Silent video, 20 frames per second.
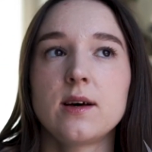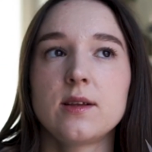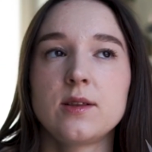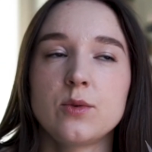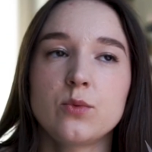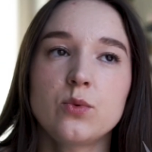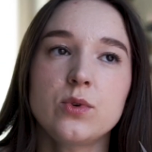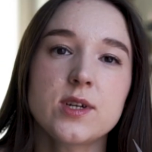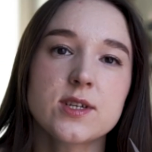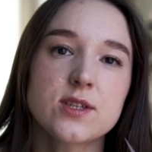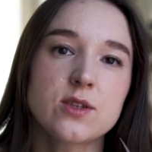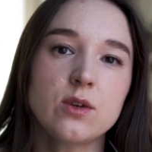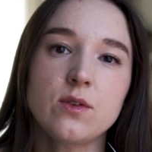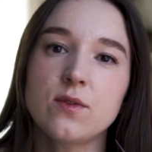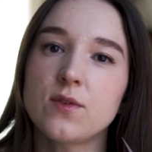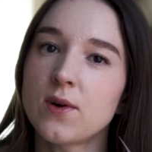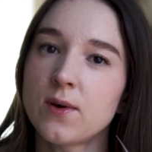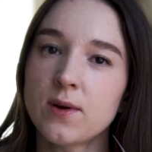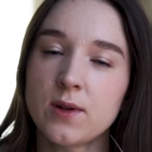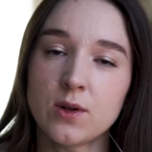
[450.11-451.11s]
The wood is not
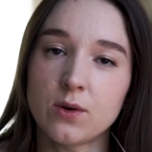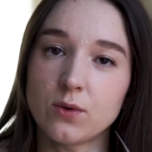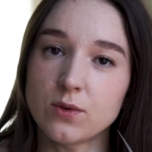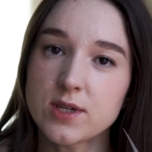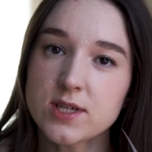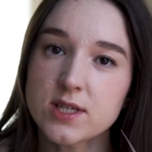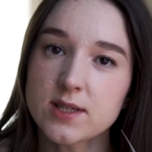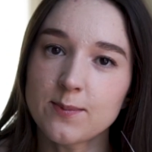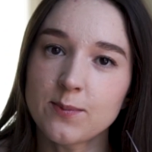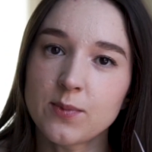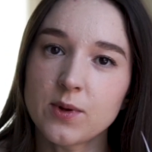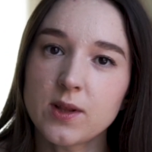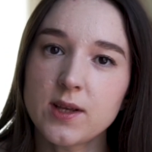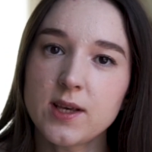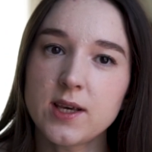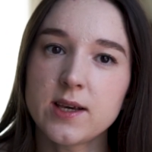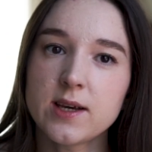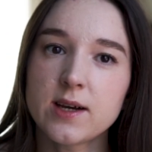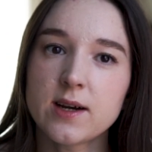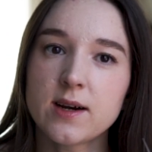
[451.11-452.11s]
very noticeable
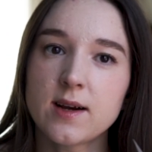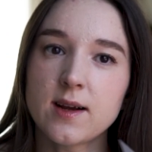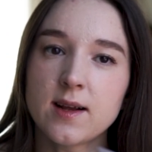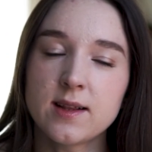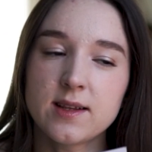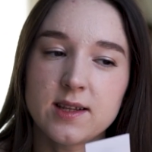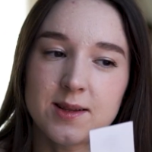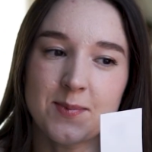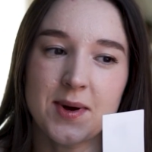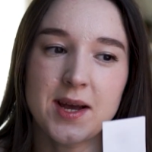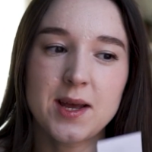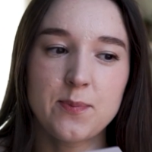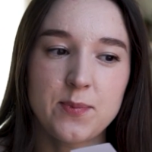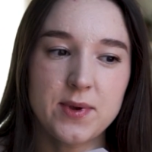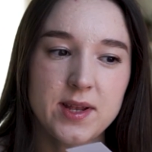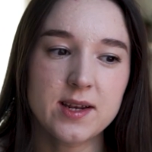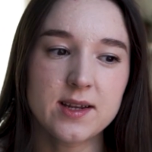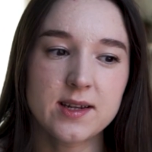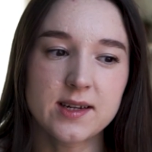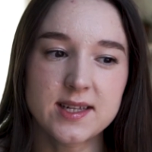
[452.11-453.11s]
here, and in my
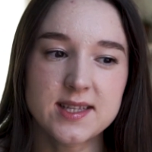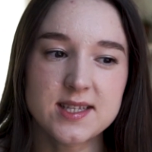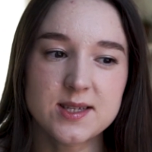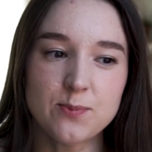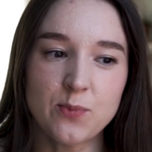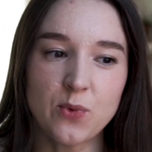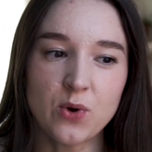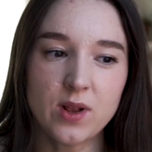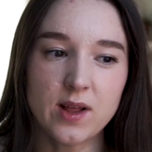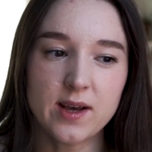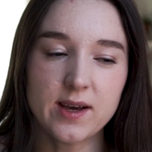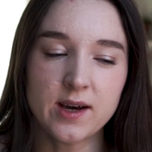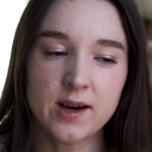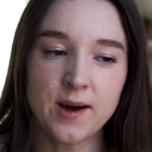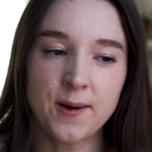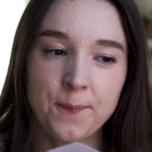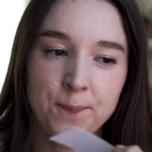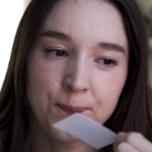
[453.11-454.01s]
opinion it's more like